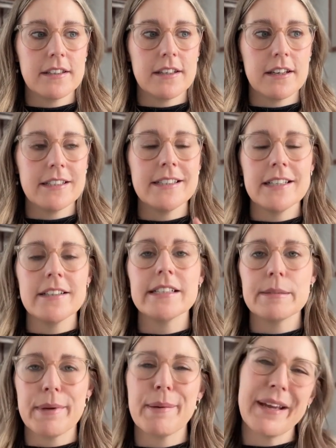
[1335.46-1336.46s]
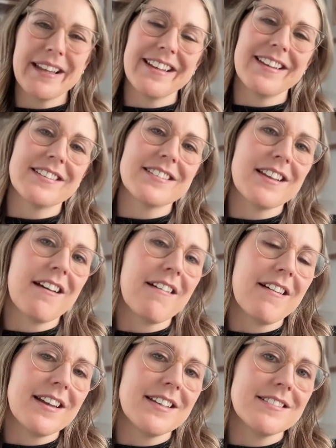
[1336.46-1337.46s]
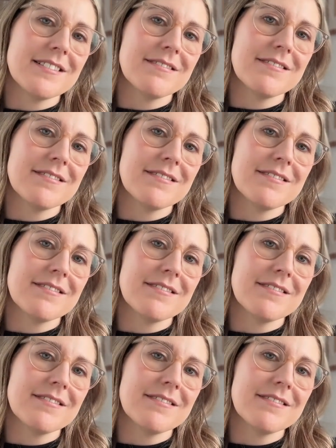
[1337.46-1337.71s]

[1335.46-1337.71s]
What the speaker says: I didn't spray paint the other side.